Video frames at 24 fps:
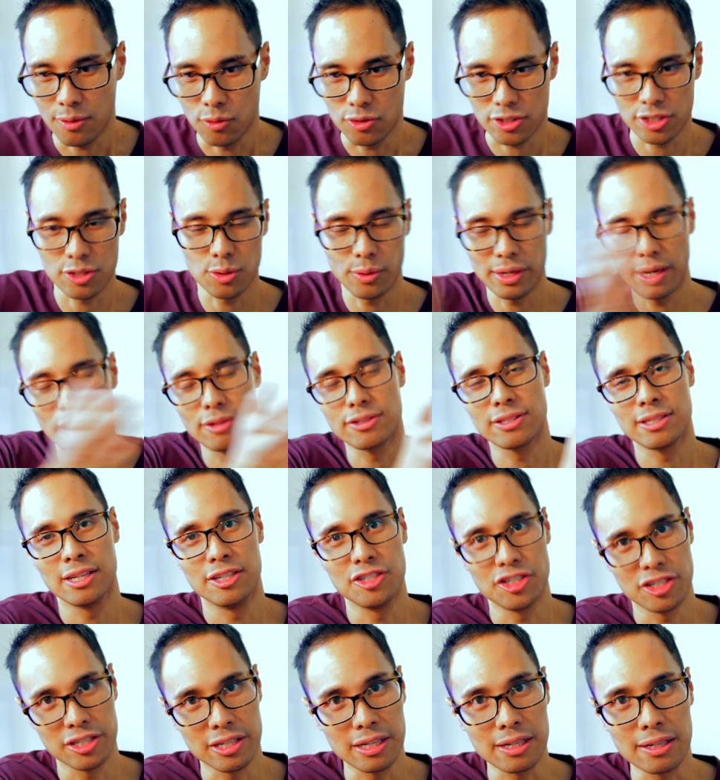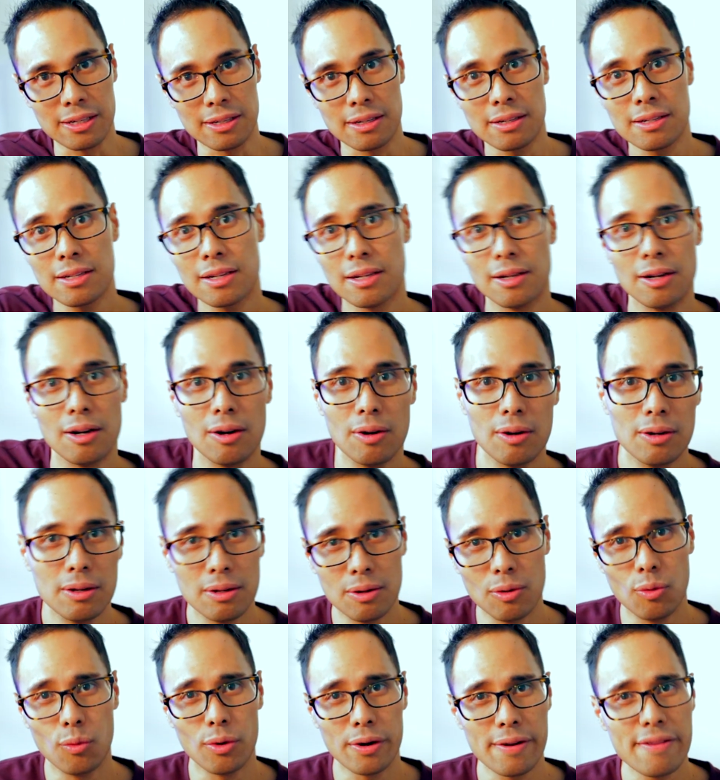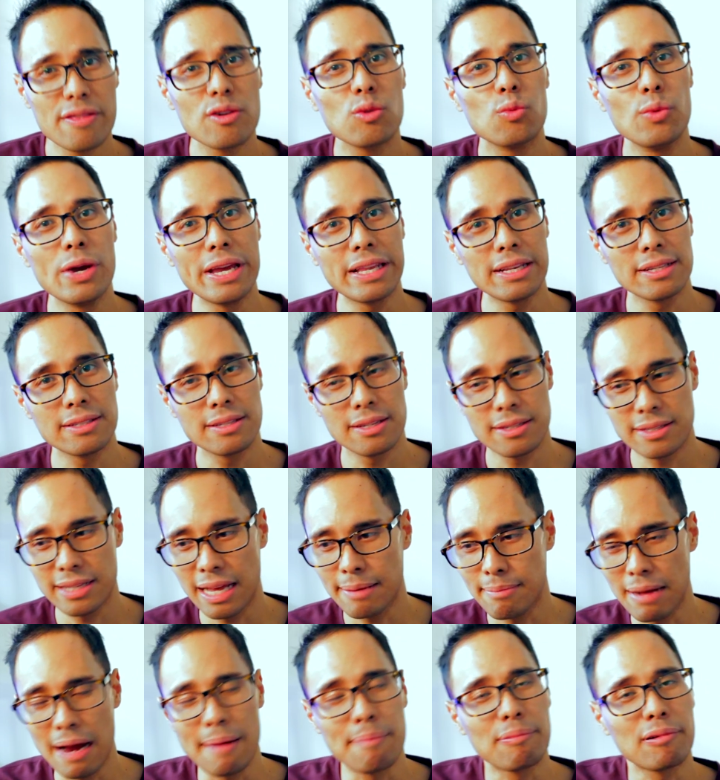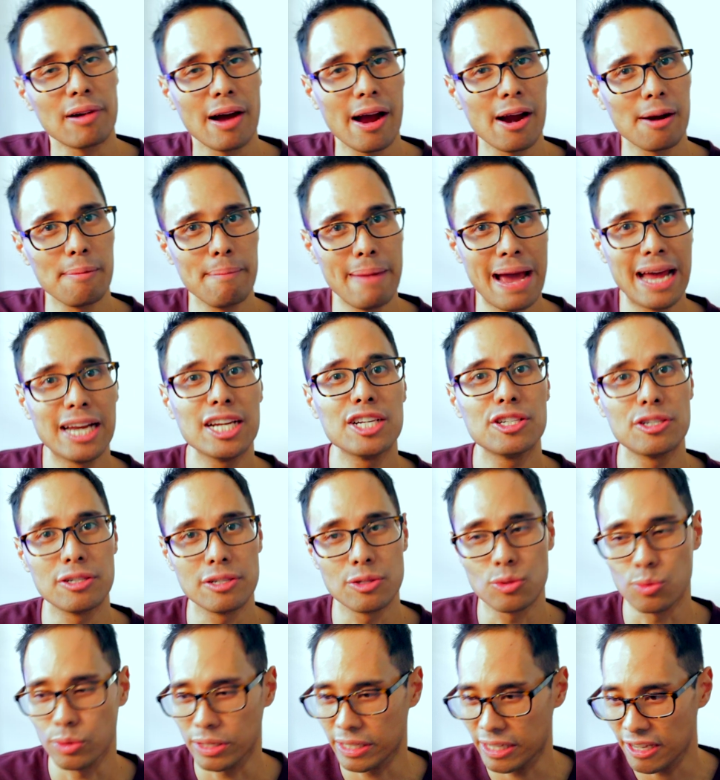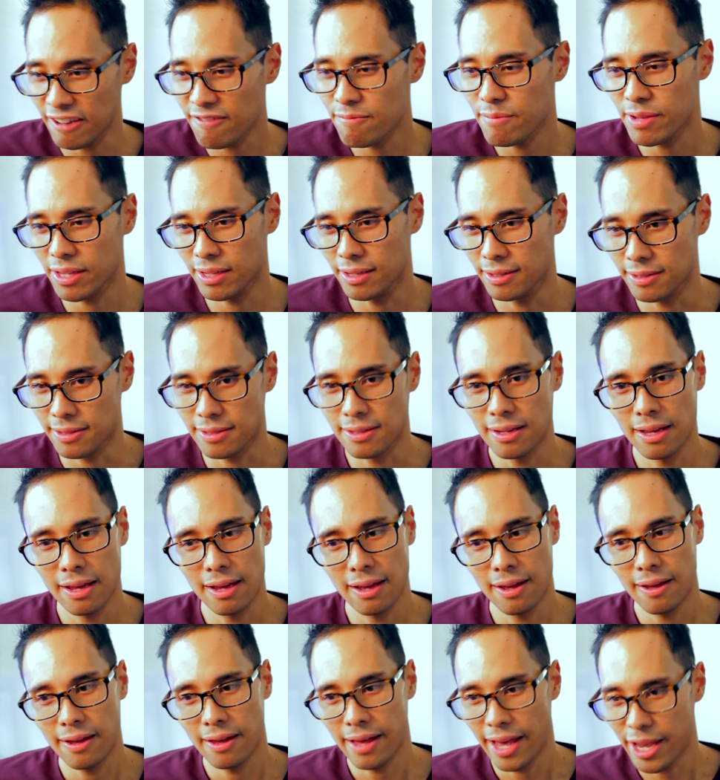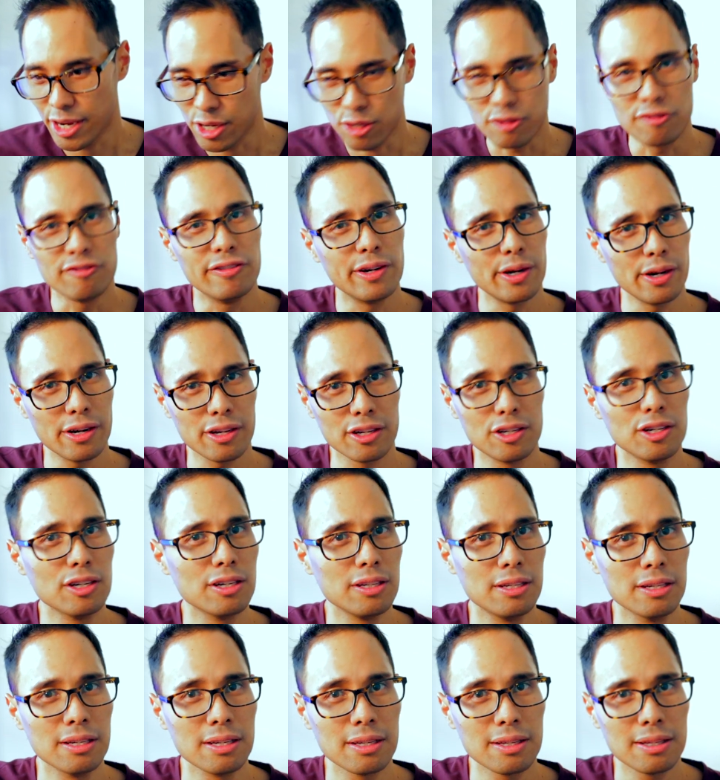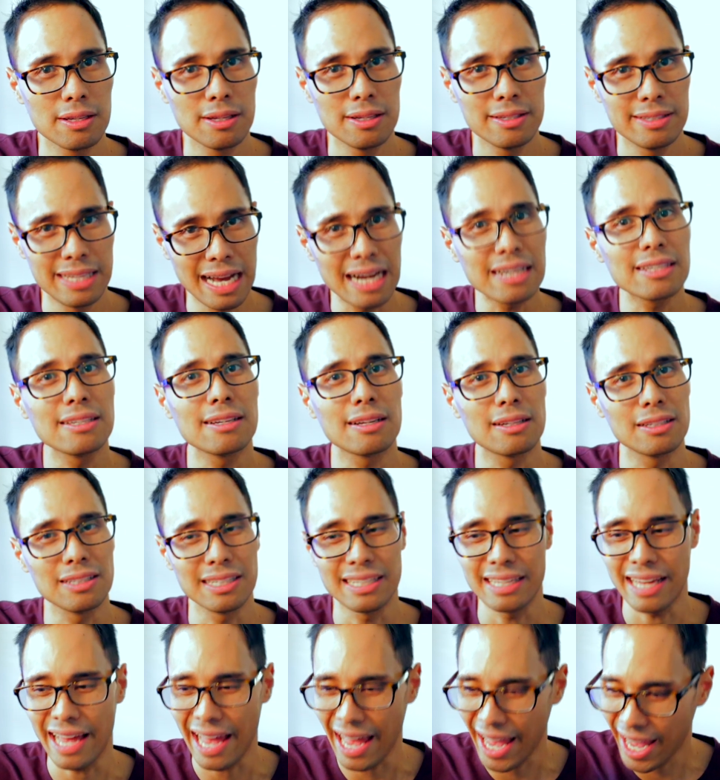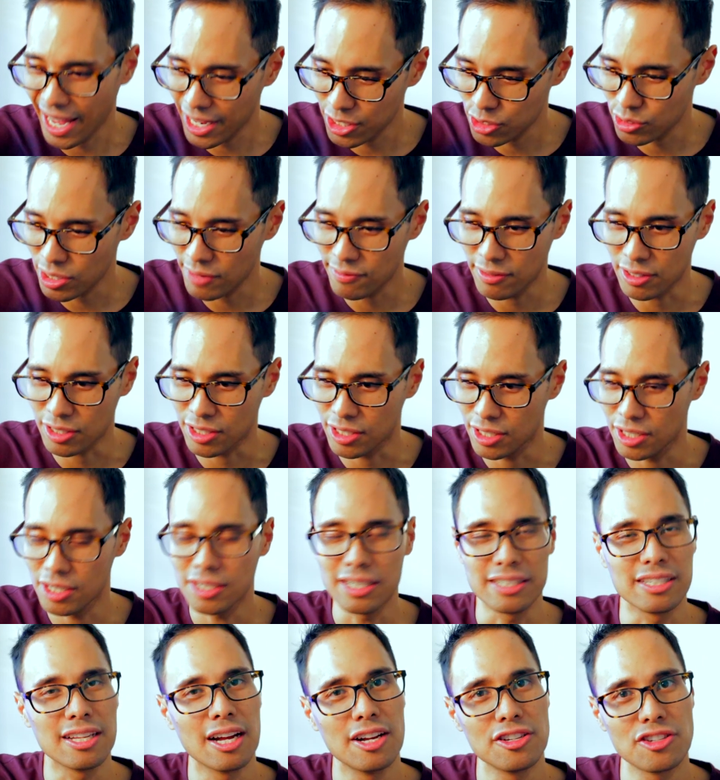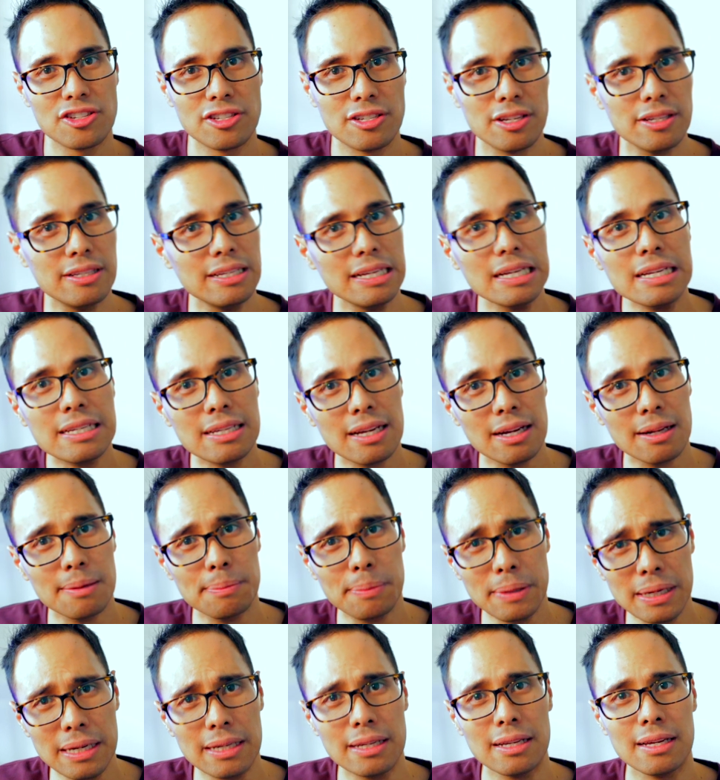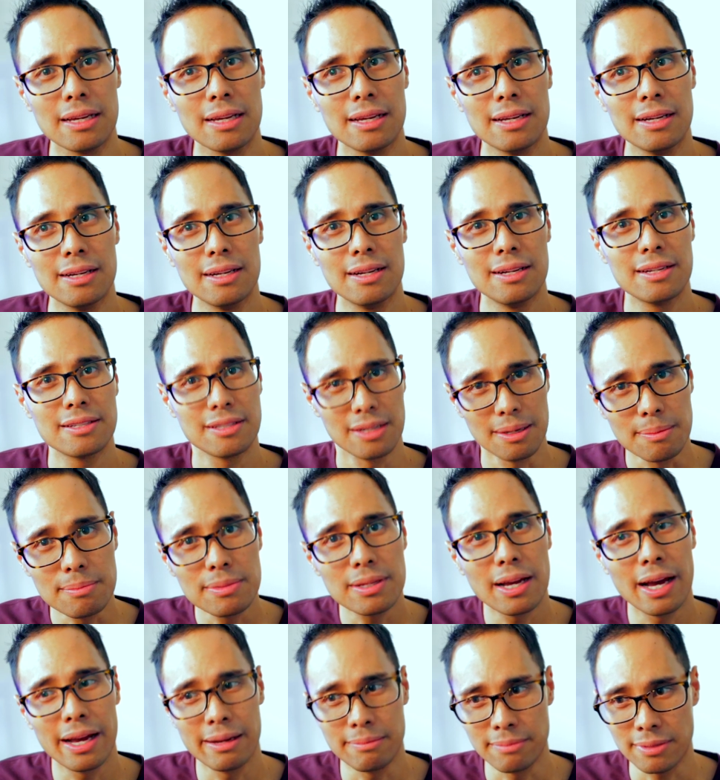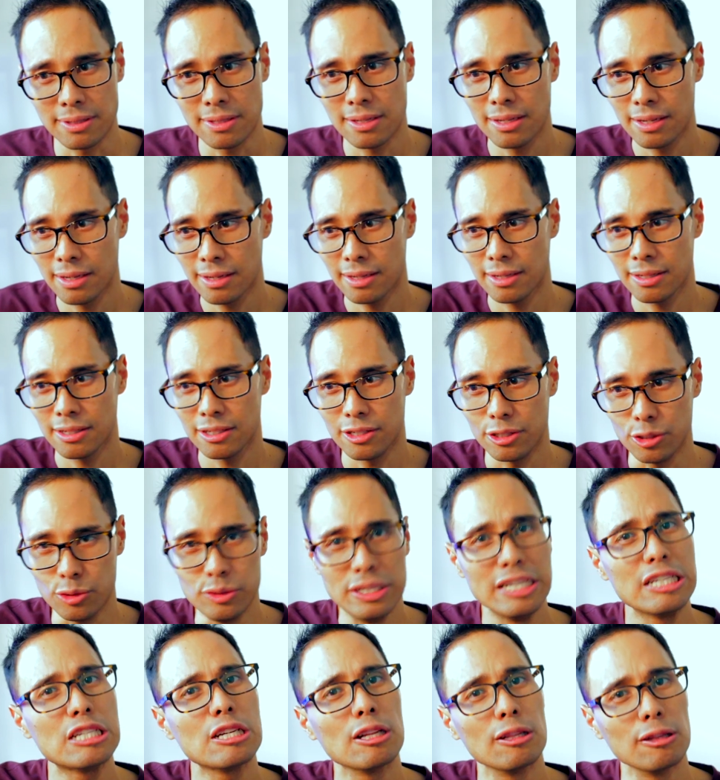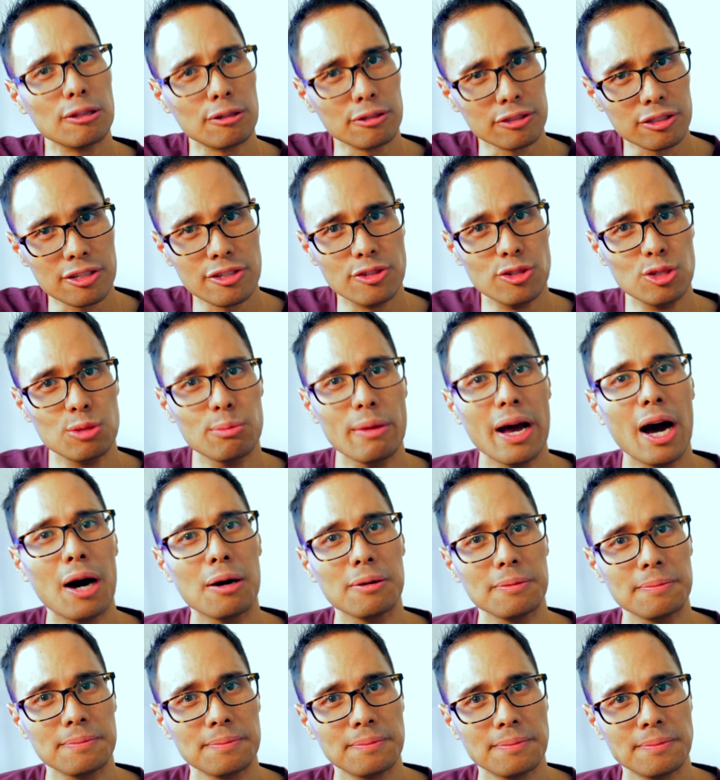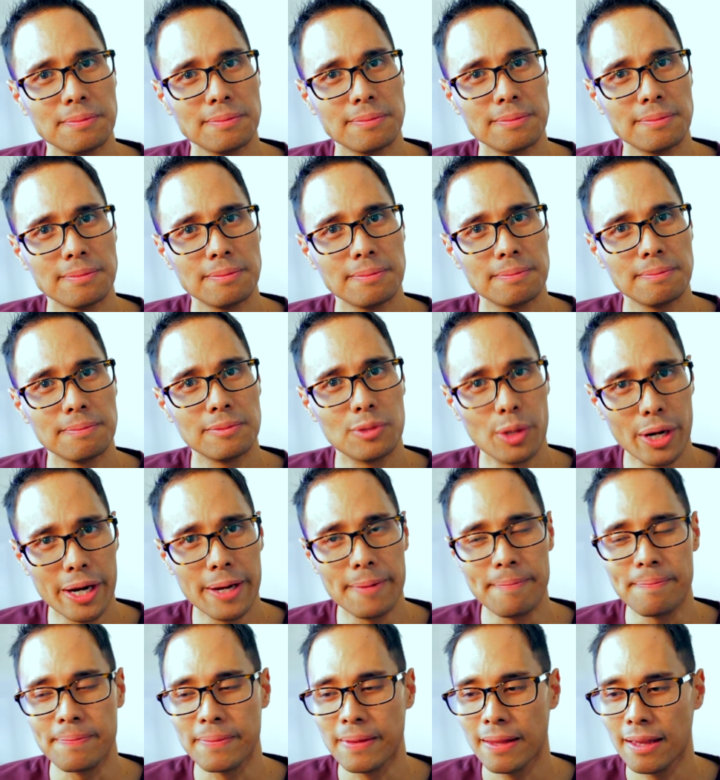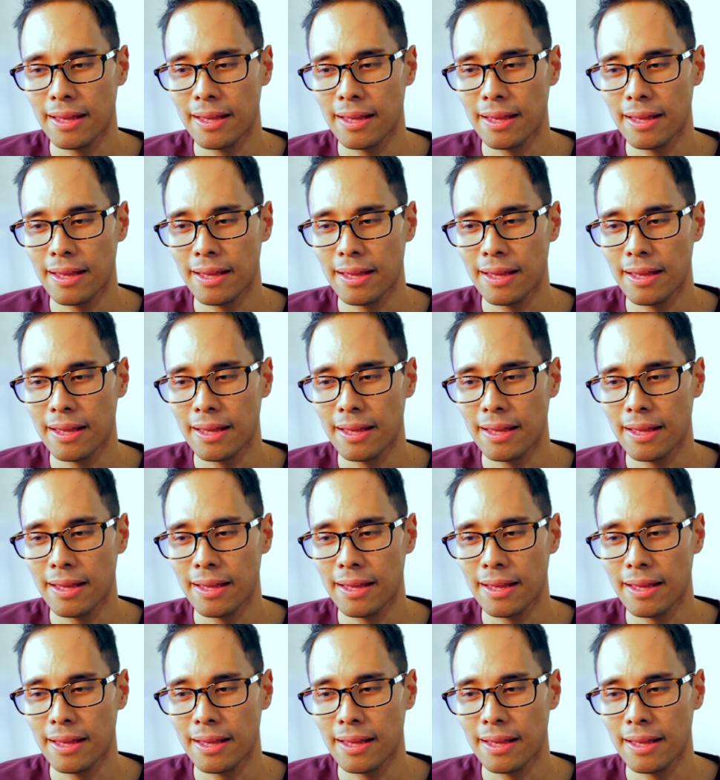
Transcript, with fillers: So when I was an engineer, one of the weaknesses that my prior managers would give me is hey, you're very good technically and you have a good attention to detail, but sometimes you need to learn to zoom out, right?